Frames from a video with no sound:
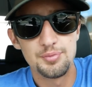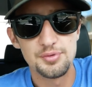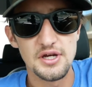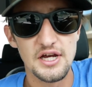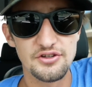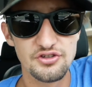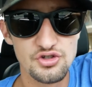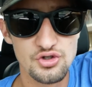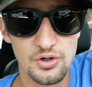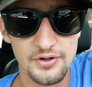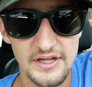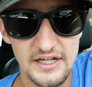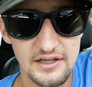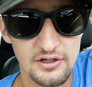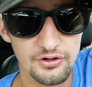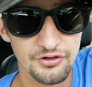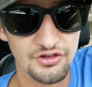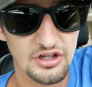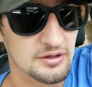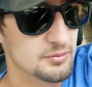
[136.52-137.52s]
Guys enjoyed that
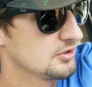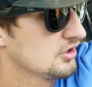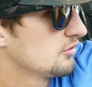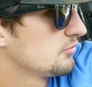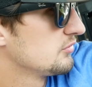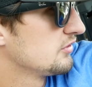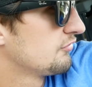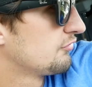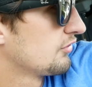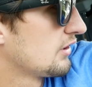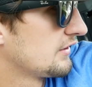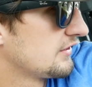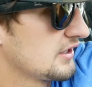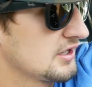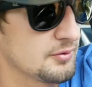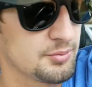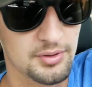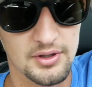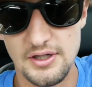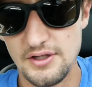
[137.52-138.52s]
little segment of me flying the
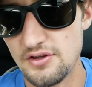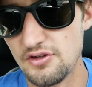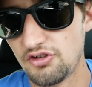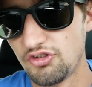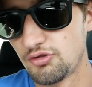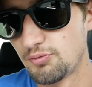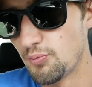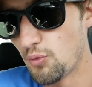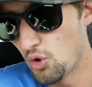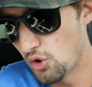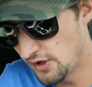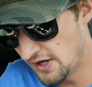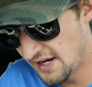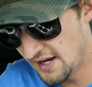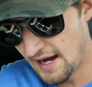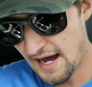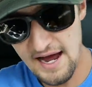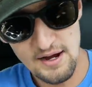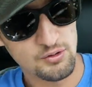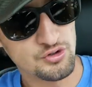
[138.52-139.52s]
airplane this
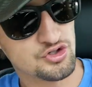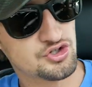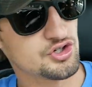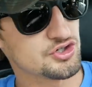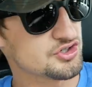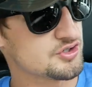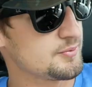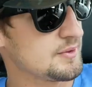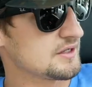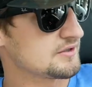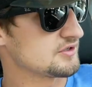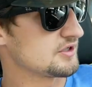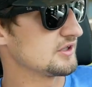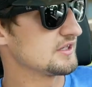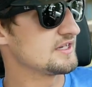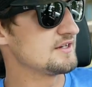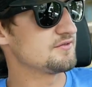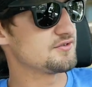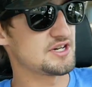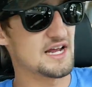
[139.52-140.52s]
morning. I was just about to
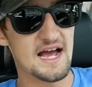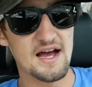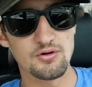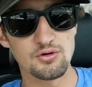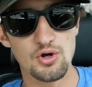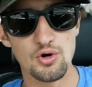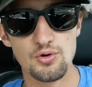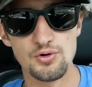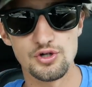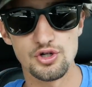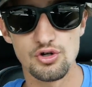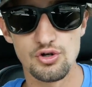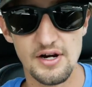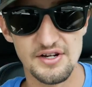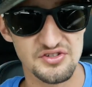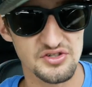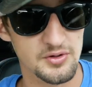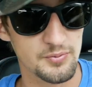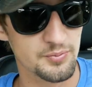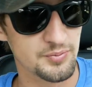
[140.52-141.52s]
leave town going to
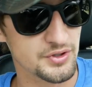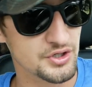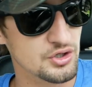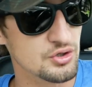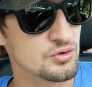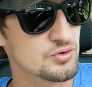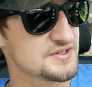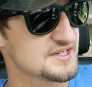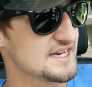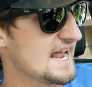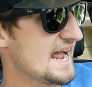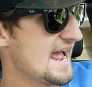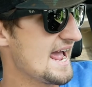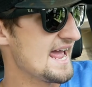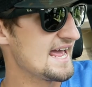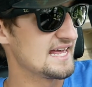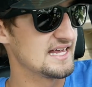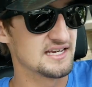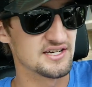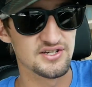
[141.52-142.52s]
Crested Butte
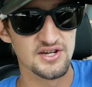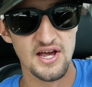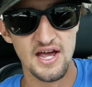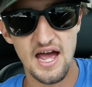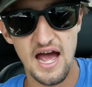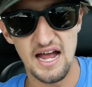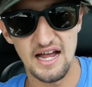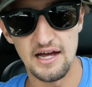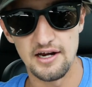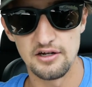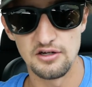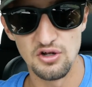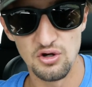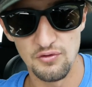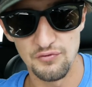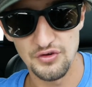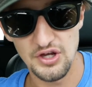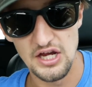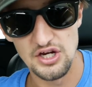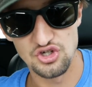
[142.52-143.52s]
and I got a
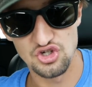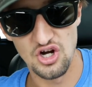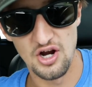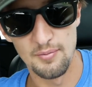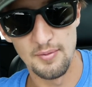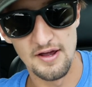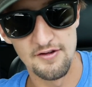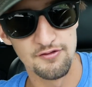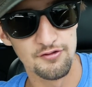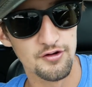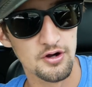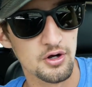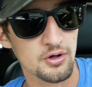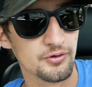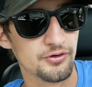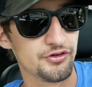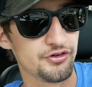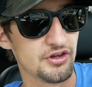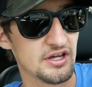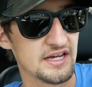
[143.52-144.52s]
notification on my
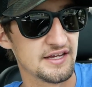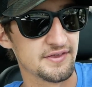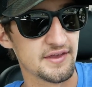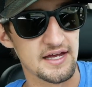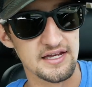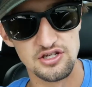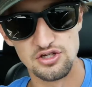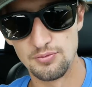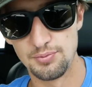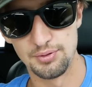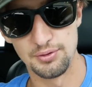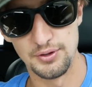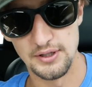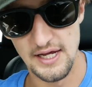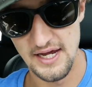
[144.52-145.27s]
phone saying that U P